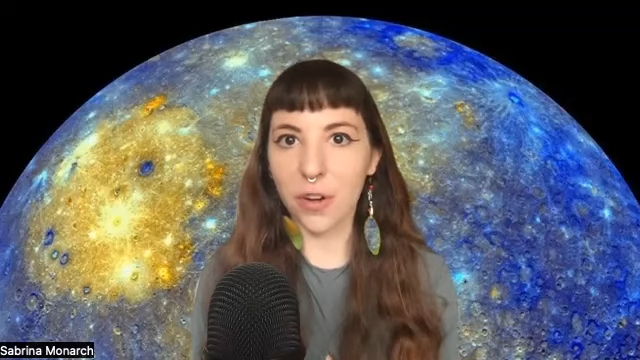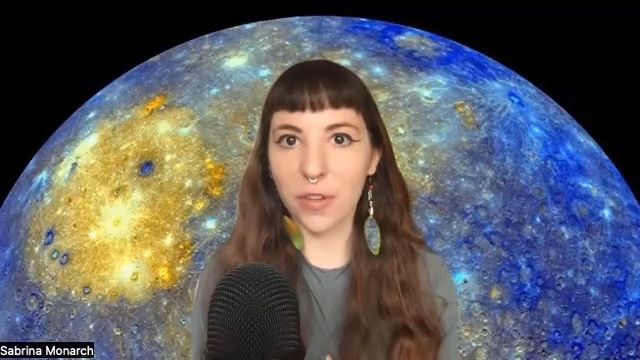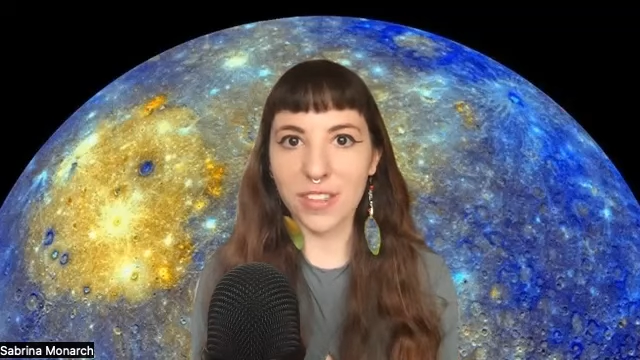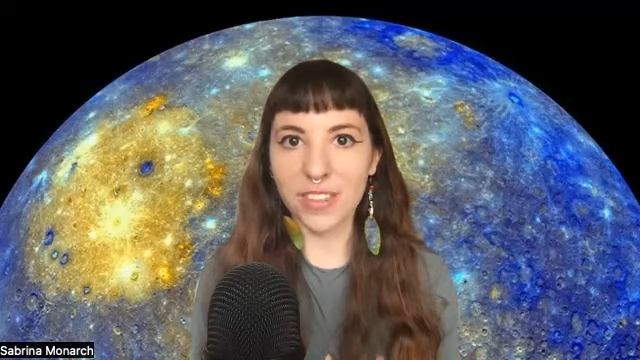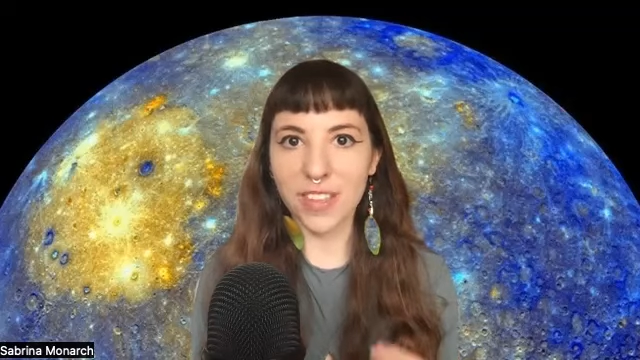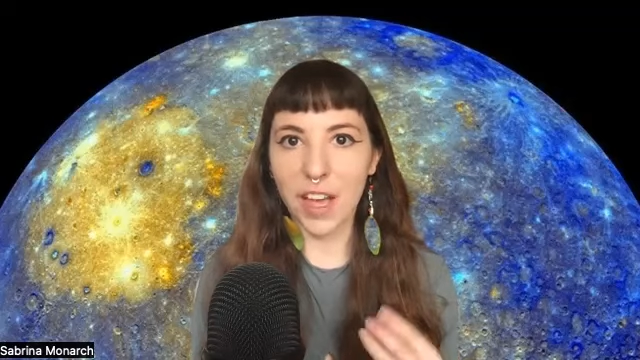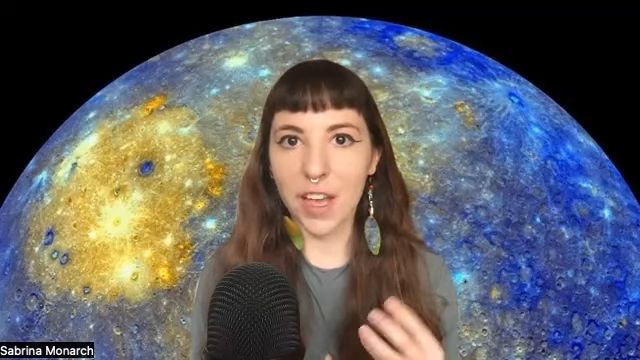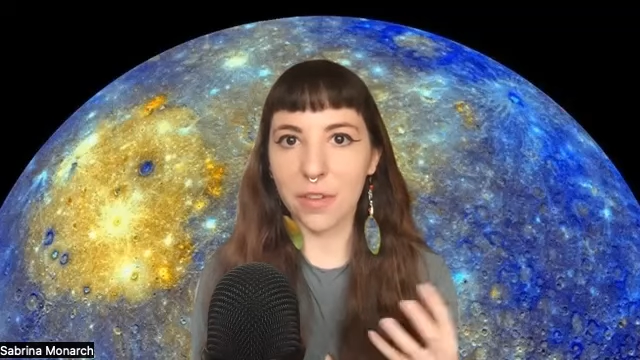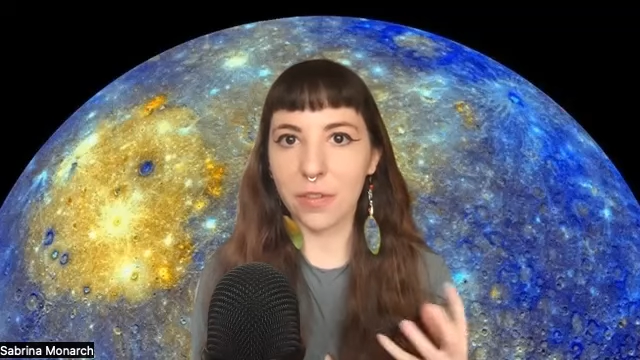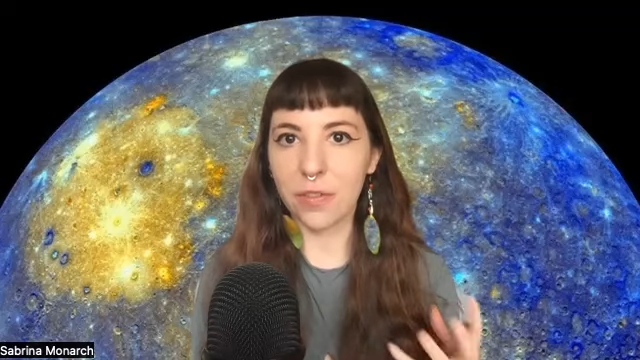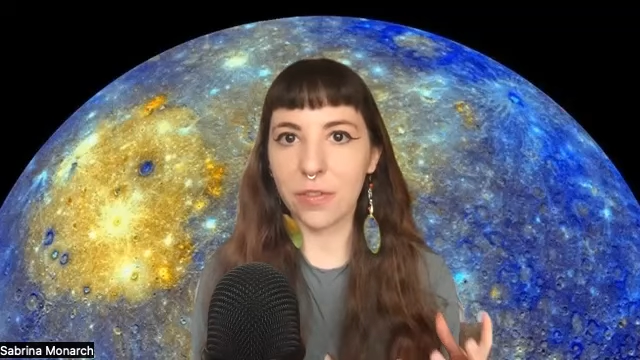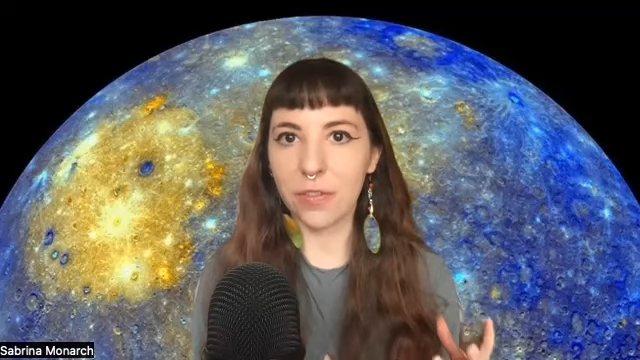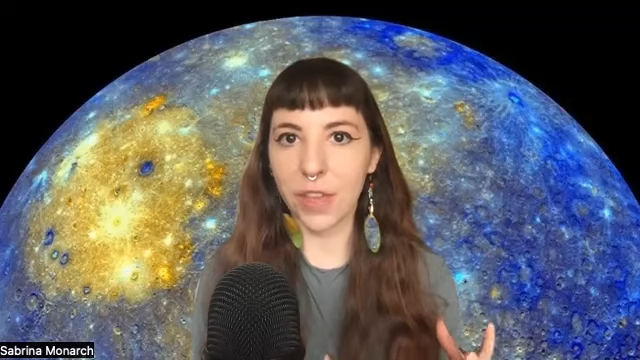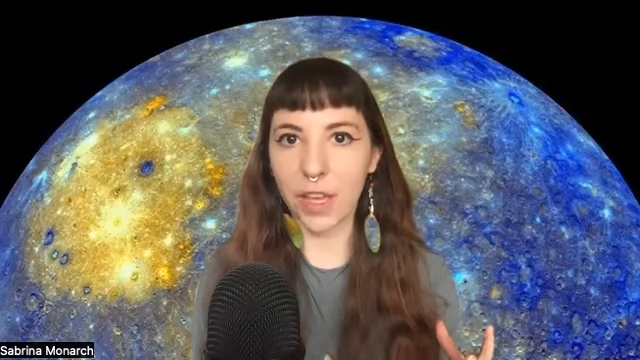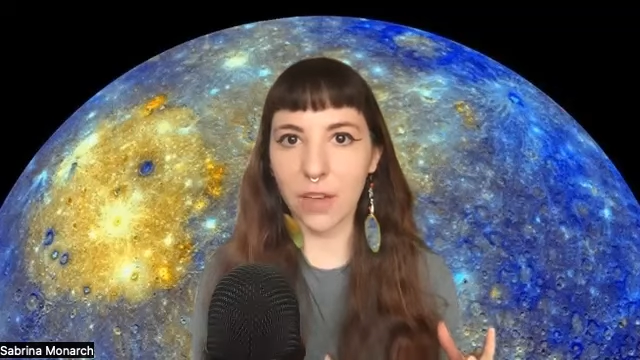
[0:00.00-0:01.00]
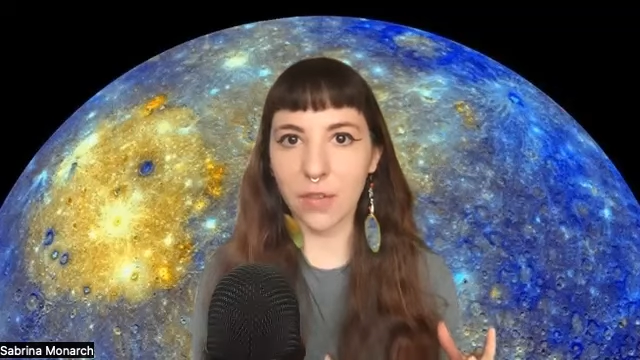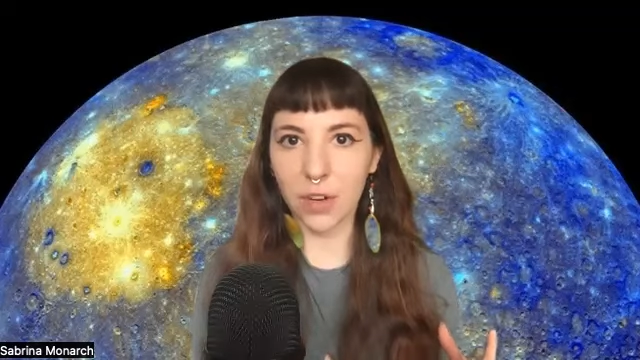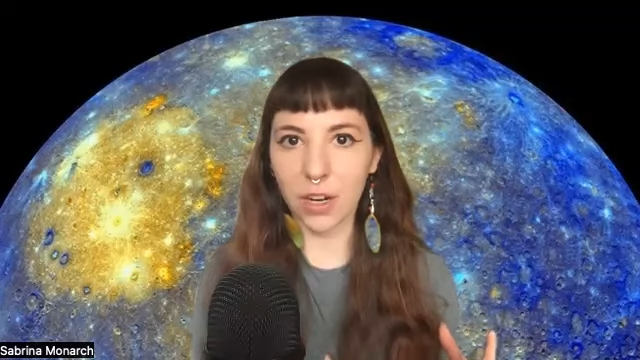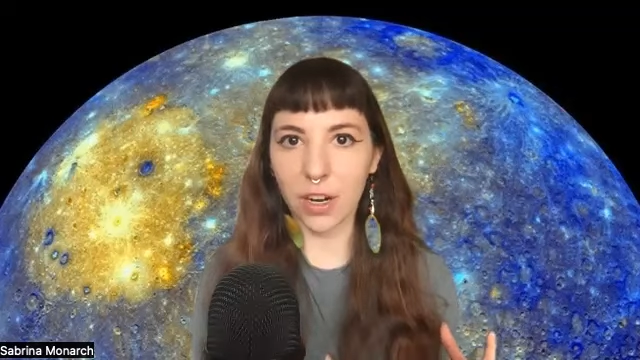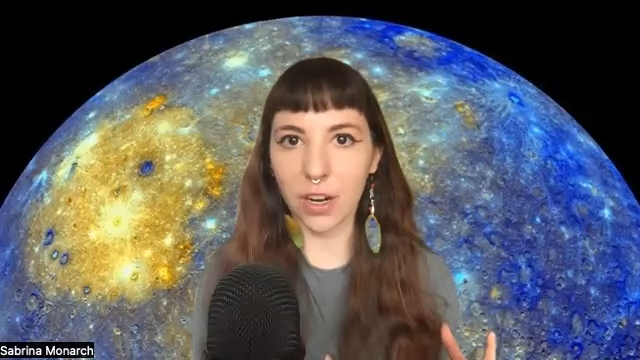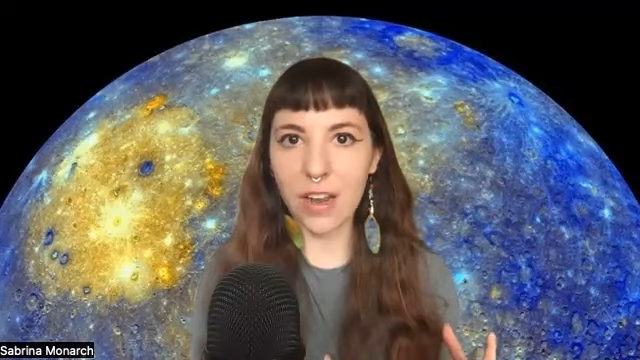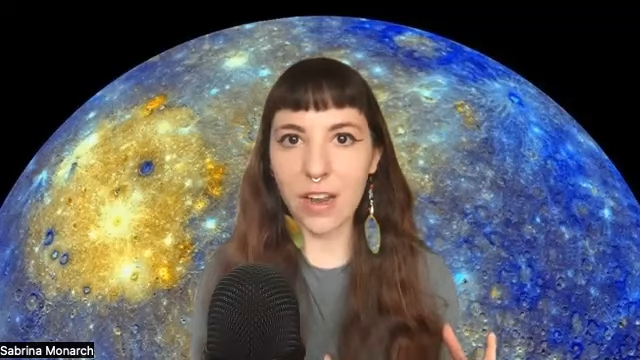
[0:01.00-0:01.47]
or this kind of
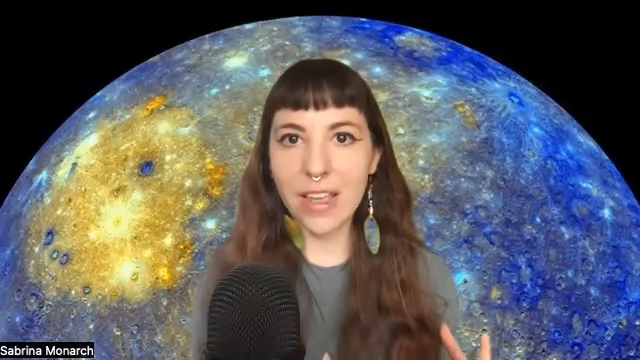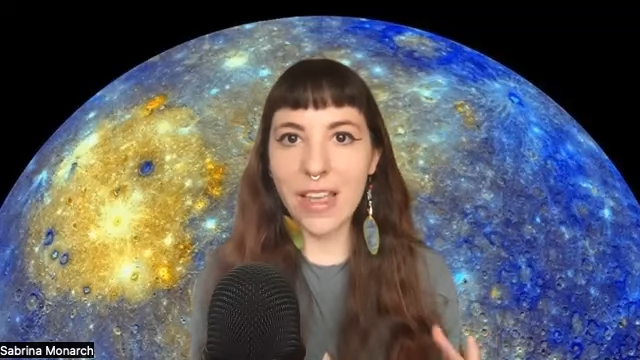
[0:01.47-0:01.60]
flavor.